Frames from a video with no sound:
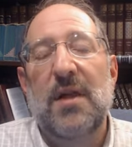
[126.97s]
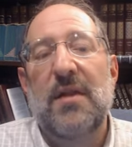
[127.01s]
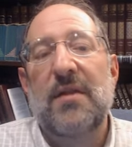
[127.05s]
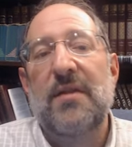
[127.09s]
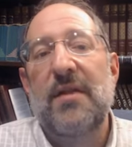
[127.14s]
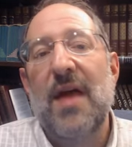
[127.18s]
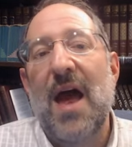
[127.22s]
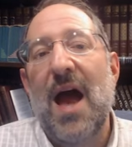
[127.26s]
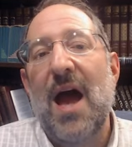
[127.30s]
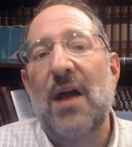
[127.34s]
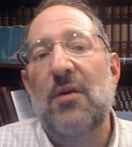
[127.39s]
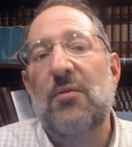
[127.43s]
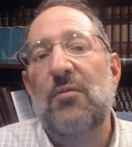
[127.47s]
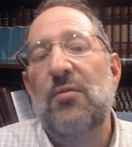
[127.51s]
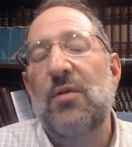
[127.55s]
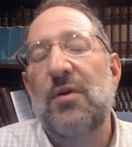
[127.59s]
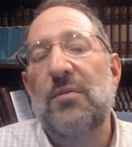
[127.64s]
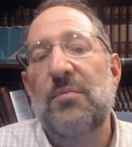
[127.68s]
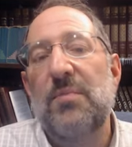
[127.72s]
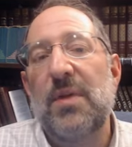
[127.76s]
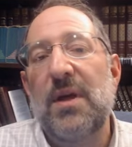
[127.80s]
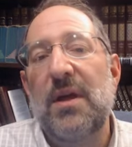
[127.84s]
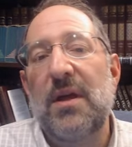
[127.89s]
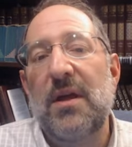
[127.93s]
That
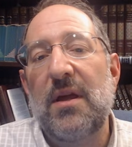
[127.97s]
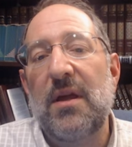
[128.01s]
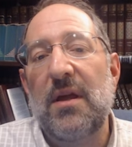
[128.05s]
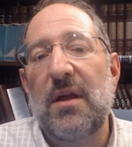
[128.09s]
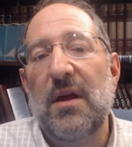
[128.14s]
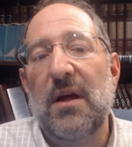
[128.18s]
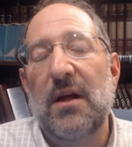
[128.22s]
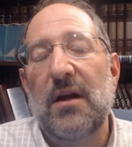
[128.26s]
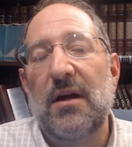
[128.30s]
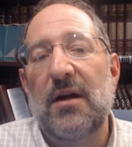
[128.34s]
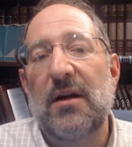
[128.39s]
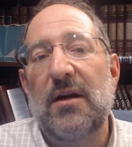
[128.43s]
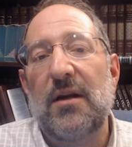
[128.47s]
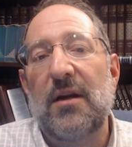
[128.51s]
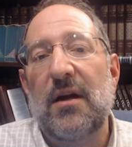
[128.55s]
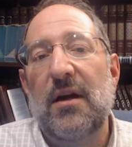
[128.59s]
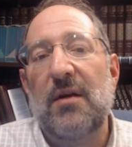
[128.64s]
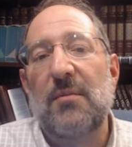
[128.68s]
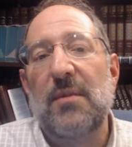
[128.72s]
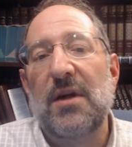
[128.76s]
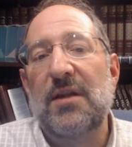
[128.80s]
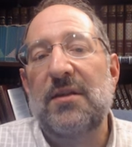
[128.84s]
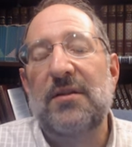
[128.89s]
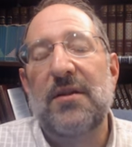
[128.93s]
would be
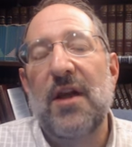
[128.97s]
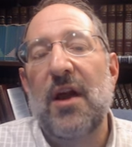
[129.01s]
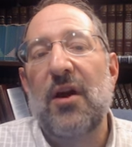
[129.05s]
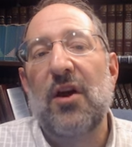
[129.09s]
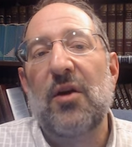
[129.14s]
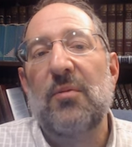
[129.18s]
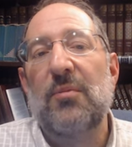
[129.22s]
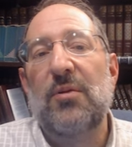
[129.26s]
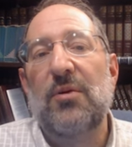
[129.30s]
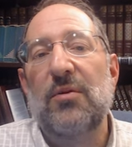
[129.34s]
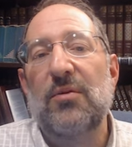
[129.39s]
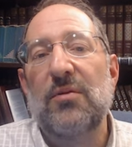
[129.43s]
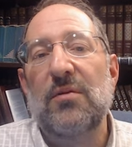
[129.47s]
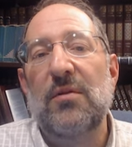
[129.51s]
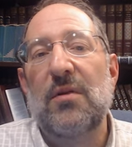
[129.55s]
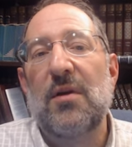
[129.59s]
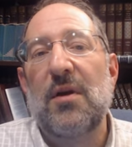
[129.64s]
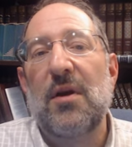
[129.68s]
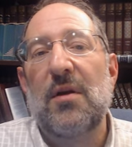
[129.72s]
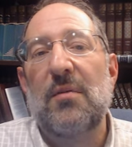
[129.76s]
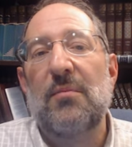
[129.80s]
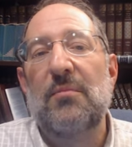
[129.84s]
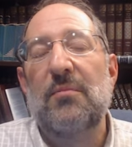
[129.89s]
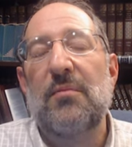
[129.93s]
a terrible
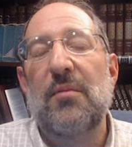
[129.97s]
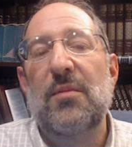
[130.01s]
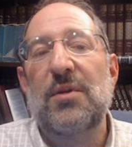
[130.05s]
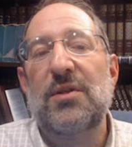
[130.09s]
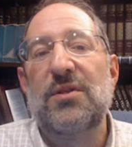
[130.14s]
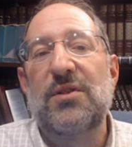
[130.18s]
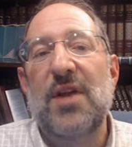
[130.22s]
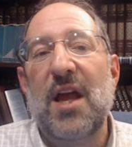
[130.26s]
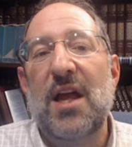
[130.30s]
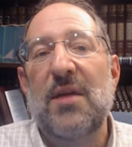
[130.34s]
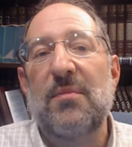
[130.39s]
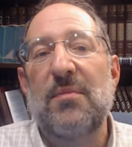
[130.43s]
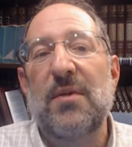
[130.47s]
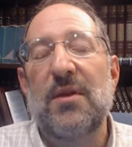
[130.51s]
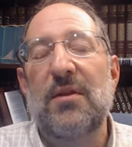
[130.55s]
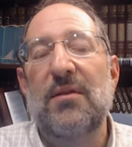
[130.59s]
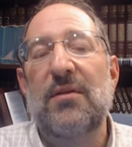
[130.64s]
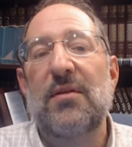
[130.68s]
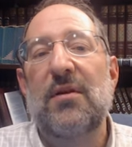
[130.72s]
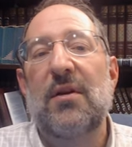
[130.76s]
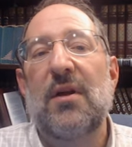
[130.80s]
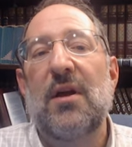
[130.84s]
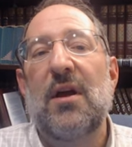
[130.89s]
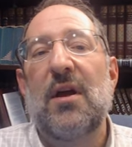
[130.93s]

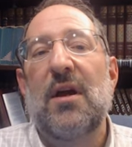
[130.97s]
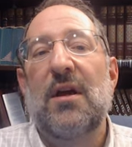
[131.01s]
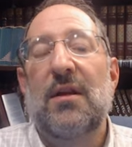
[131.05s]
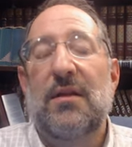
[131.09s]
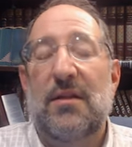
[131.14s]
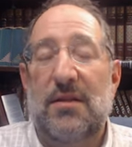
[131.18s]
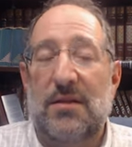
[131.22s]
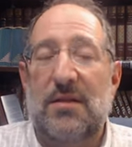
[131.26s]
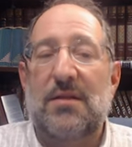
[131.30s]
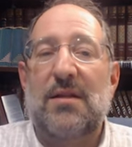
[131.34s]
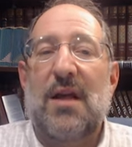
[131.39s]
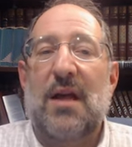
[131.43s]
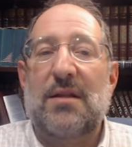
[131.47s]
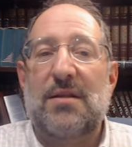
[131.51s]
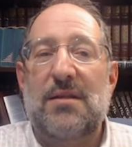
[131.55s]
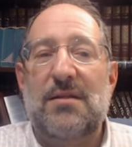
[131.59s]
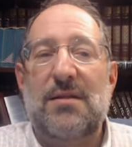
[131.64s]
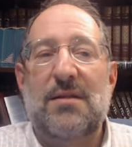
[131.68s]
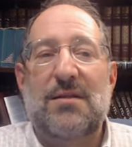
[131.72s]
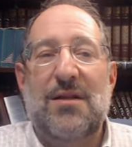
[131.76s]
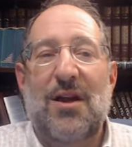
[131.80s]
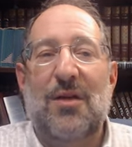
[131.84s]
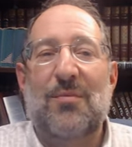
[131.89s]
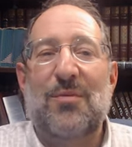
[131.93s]
statement. Not just
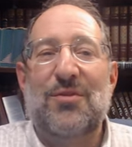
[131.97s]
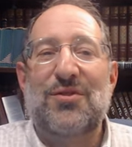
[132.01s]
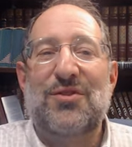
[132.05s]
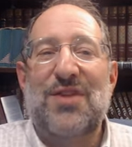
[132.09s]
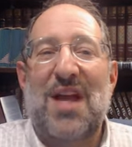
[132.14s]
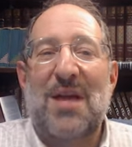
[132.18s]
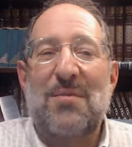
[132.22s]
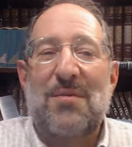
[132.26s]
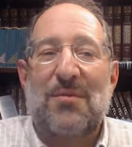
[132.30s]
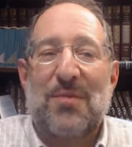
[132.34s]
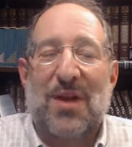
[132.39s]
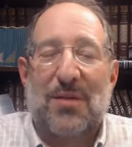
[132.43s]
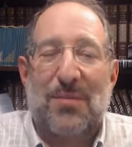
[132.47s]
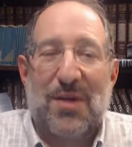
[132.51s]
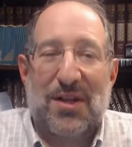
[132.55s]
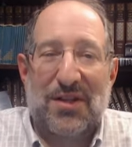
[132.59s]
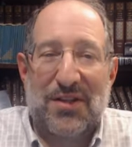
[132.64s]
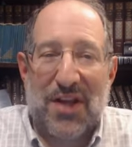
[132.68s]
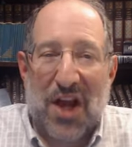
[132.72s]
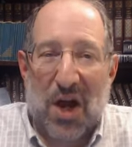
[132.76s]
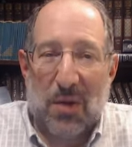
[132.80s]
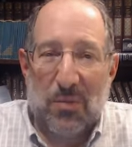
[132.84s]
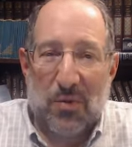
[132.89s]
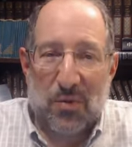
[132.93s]
a terrible statement, that'd be a
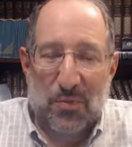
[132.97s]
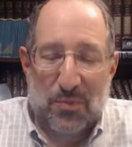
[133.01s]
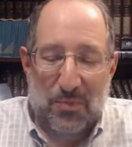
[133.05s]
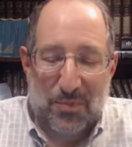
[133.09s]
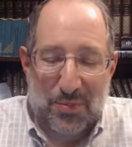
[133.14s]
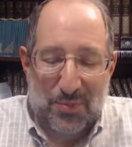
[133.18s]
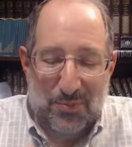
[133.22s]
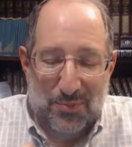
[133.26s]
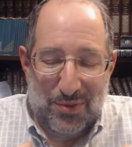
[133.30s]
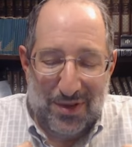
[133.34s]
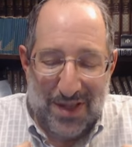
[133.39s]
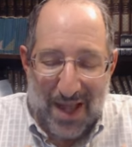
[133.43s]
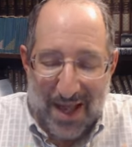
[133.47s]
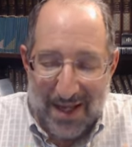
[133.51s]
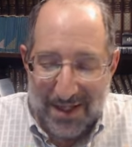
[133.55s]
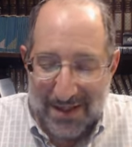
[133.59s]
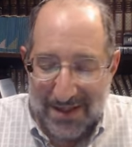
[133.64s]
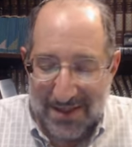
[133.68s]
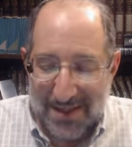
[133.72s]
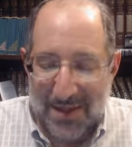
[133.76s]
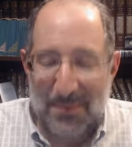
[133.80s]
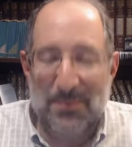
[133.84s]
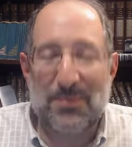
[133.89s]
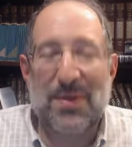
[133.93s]
terrible place
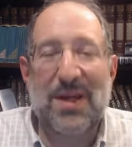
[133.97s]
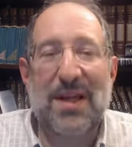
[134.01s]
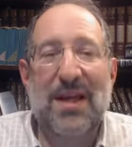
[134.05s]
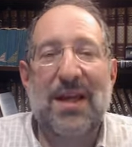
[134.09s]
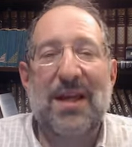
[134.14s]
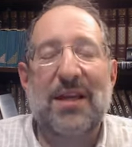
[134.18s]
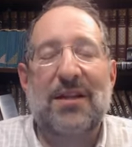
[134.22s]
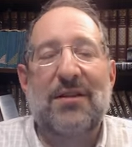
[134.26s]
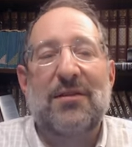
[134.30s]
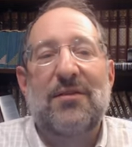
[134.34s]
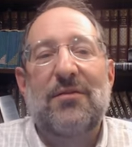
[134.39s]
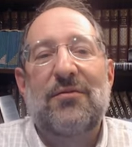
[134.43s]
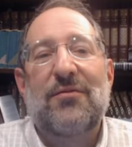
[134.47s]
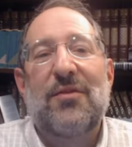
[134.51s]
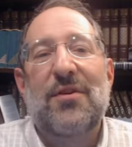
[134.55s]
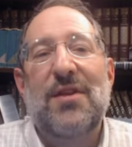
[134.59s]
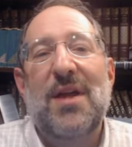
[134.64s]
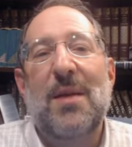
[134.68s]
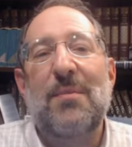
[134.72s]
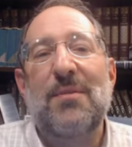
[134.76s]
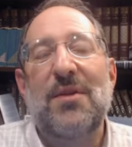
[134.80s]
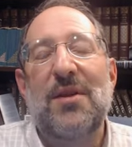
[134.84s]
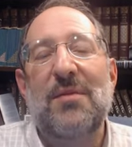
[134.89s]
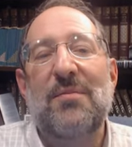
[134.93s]
to be in, for
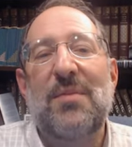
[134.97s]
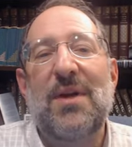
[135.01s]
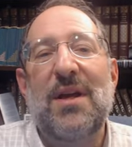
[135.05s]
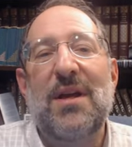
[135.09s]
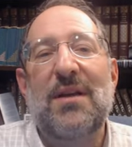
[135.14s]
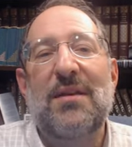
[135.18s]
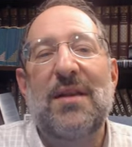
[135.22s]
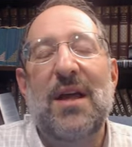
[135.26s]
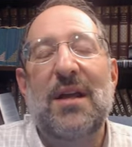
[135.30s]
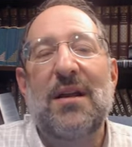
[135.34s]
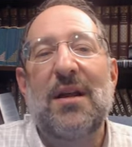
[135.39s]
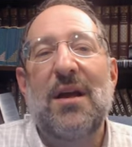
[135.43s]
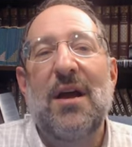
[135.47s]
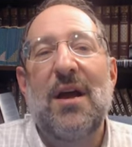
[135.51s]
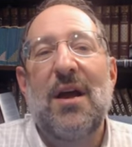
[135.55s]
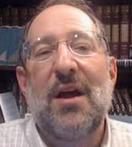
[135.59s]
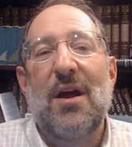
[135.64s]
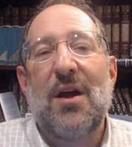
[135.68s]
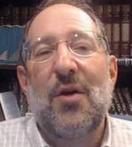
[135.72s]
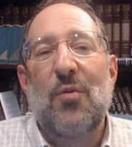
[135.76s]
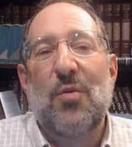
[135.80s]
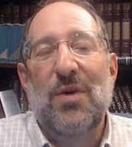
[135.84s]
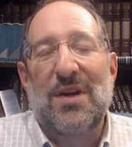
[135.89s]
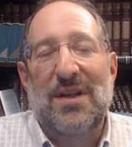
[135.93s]
them to be in, that
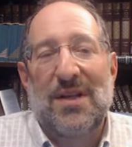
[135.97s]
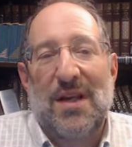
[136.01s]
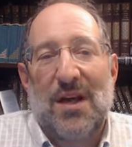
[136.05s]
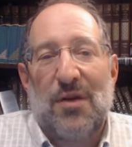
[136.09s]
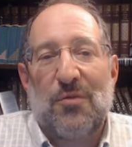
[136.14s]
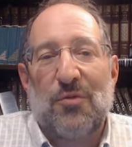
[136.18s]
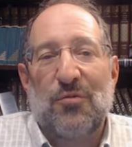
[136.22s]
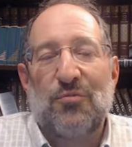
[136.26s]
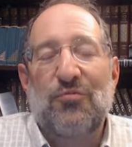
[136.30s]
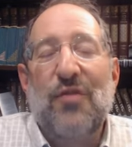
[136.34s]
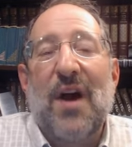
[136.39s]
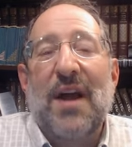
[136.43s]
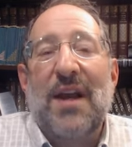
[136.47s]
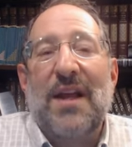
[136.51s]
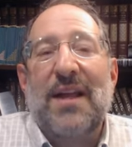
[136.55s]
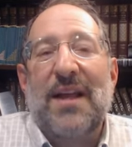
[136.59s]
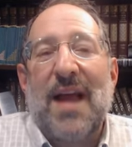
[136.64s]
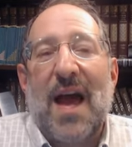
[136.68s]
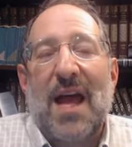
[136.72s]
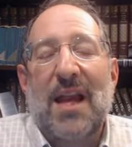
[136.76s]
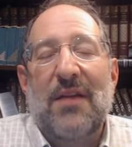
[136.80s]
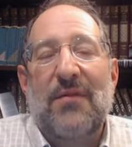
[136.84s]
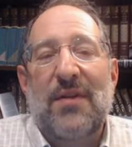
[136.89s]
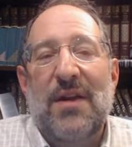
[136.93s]
we're running
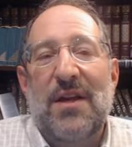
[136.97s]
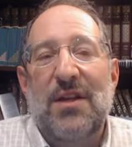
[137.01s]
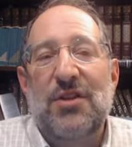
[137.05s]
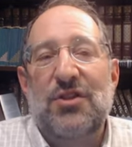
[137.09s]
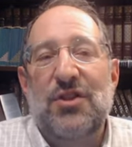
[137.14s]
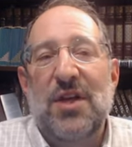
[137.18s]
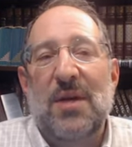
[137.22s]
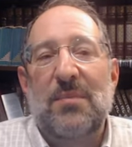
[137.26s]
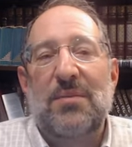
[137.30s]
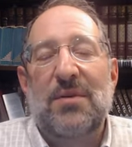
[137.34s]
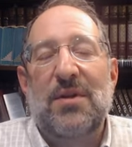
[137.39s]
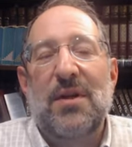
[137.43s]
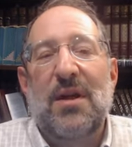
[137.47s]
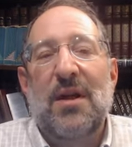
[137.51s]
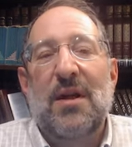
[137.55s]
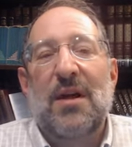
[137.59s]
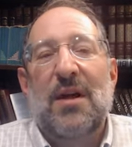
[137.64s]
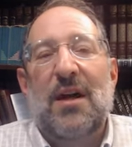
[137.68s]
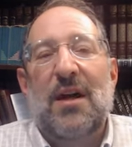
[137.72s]
out of Egypt,